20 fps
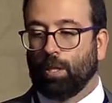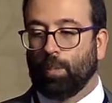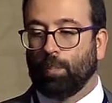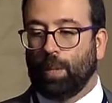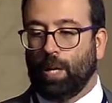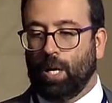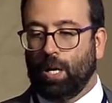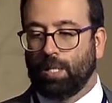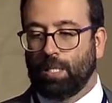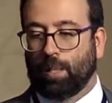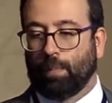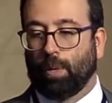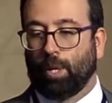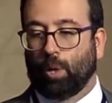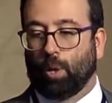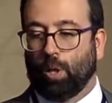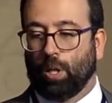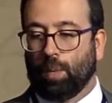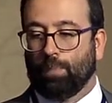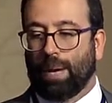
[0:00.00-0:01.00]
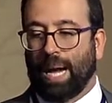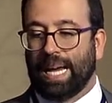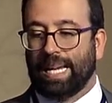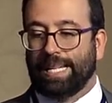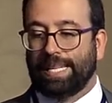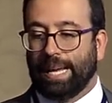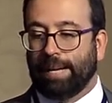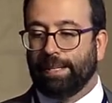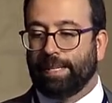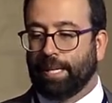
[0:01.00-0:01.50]
the bonds, I'm going to call them
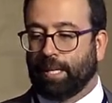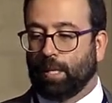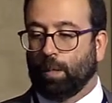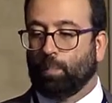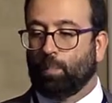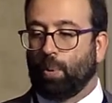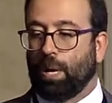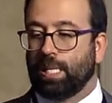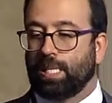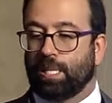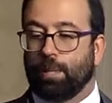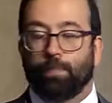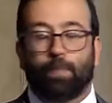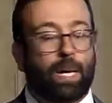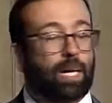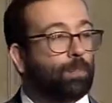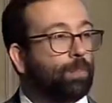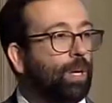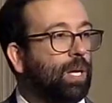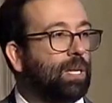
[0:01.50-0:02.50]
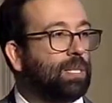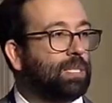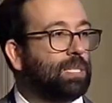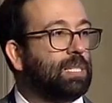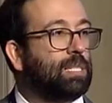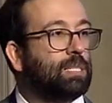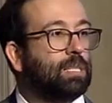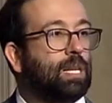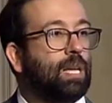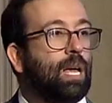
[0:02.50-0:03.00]
identical price impact
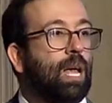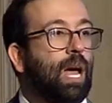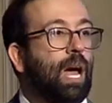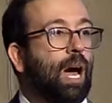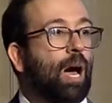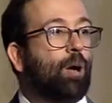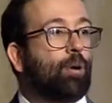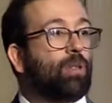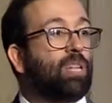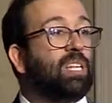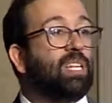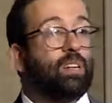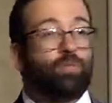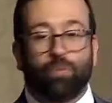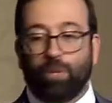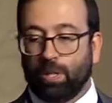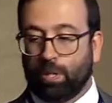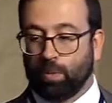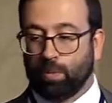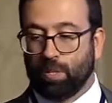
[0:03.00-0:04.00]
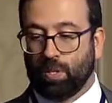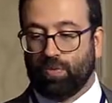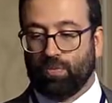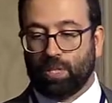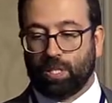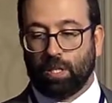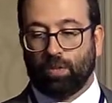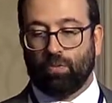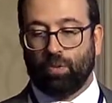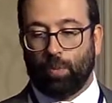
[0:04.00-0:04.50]
policies. How do they differ in terms of the
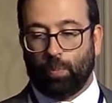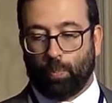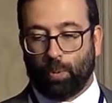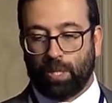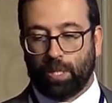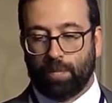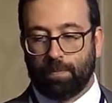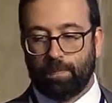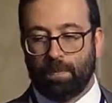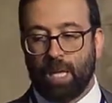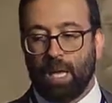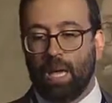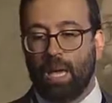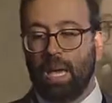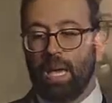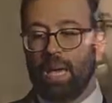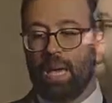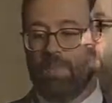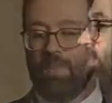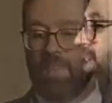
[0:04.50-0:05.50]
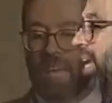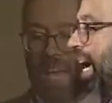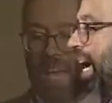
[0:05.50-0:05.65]
fiscal footprint? And the